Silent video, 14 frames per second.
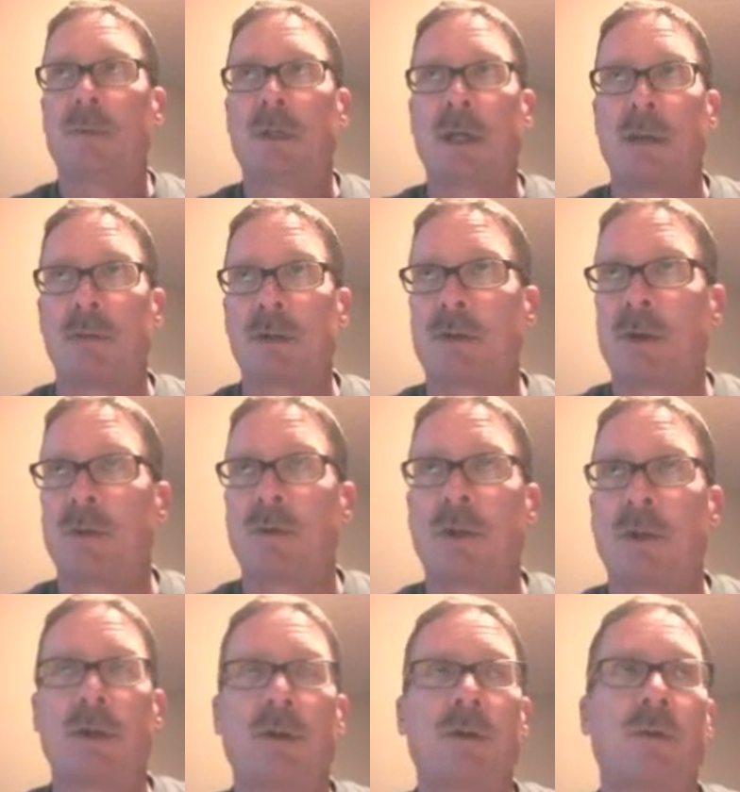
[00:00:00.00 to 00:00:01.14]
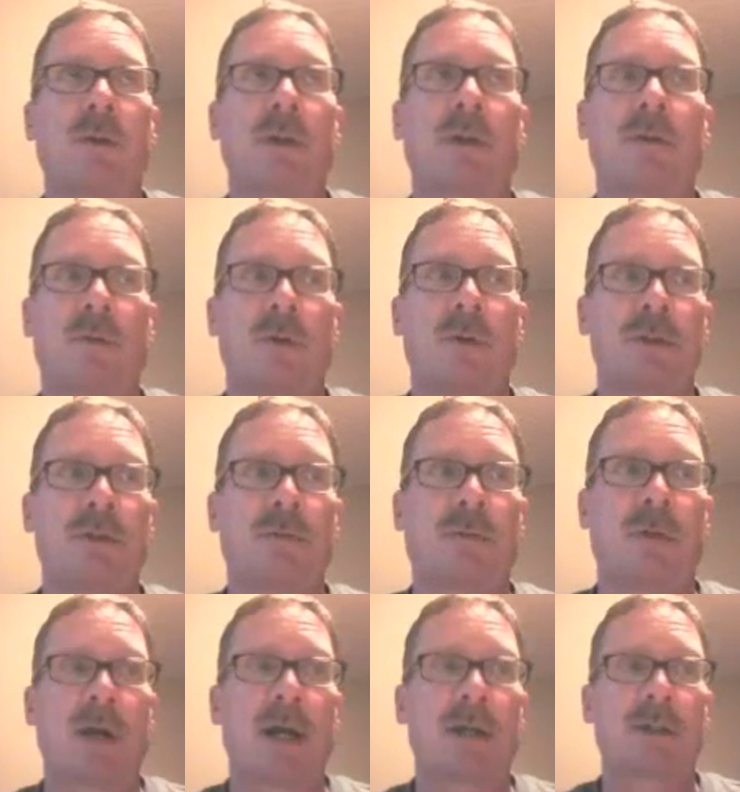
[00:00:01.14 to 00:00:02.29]
chemistry when you're doing conversion
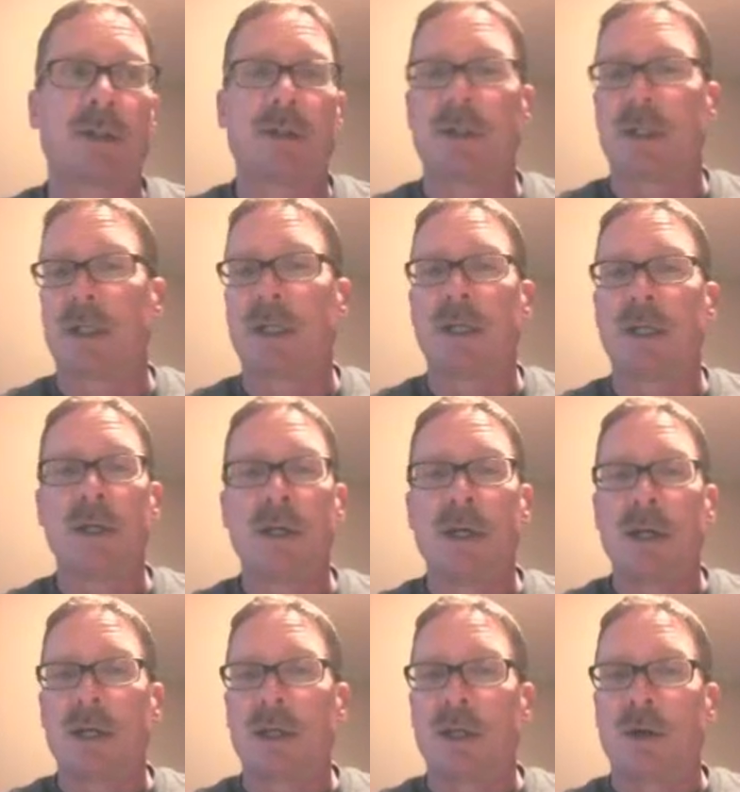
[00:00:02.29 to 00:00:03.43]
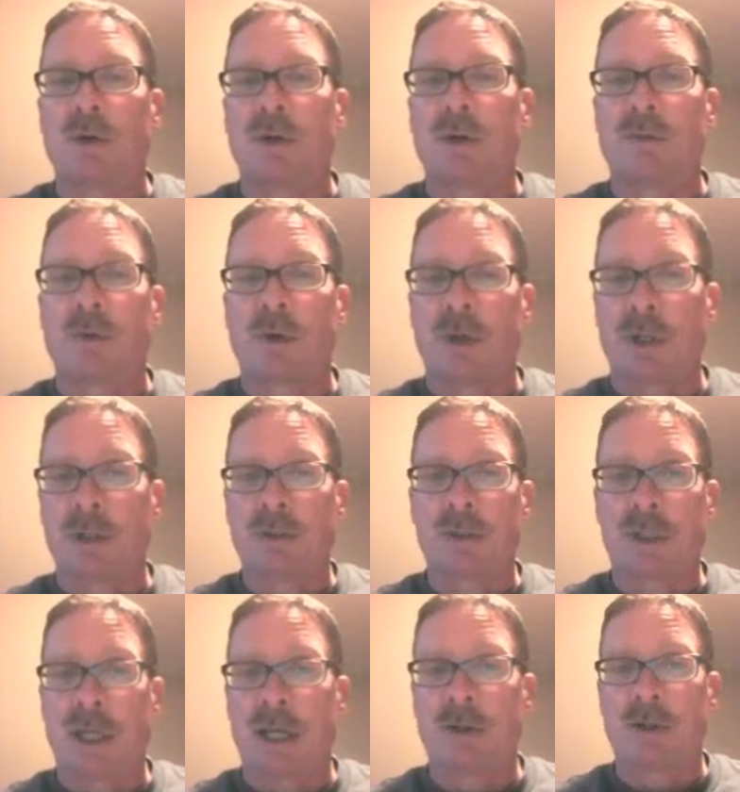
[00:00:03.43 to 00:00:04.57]
fractions and converting
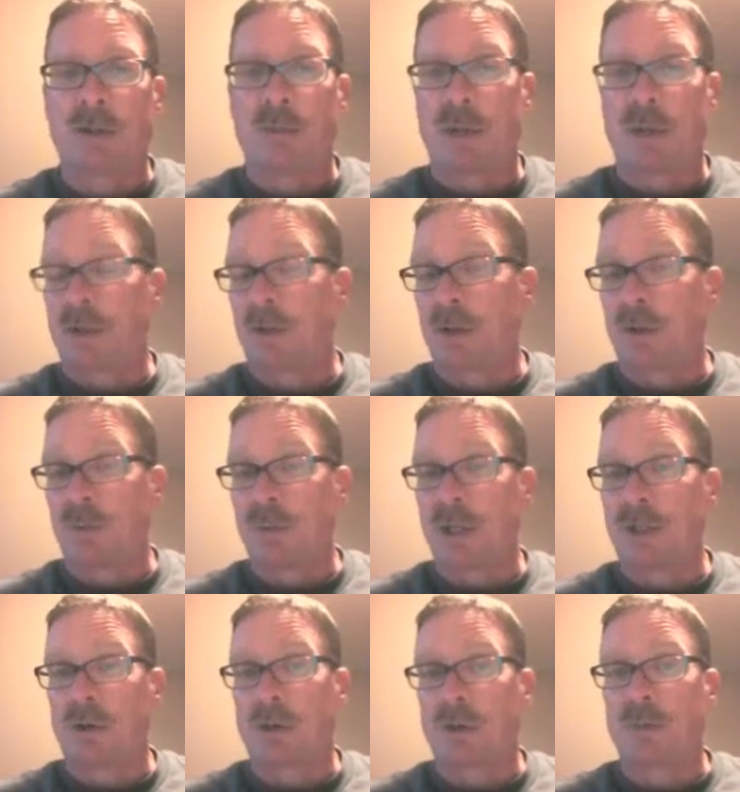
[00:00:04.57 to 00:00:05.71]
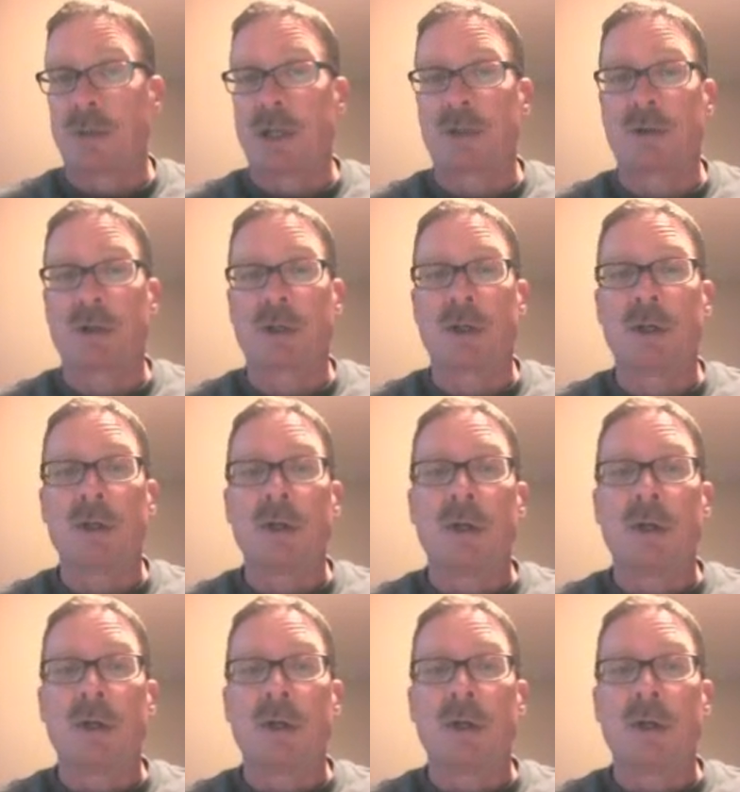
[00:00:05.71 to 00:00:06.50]
standard to metric or metric to metric.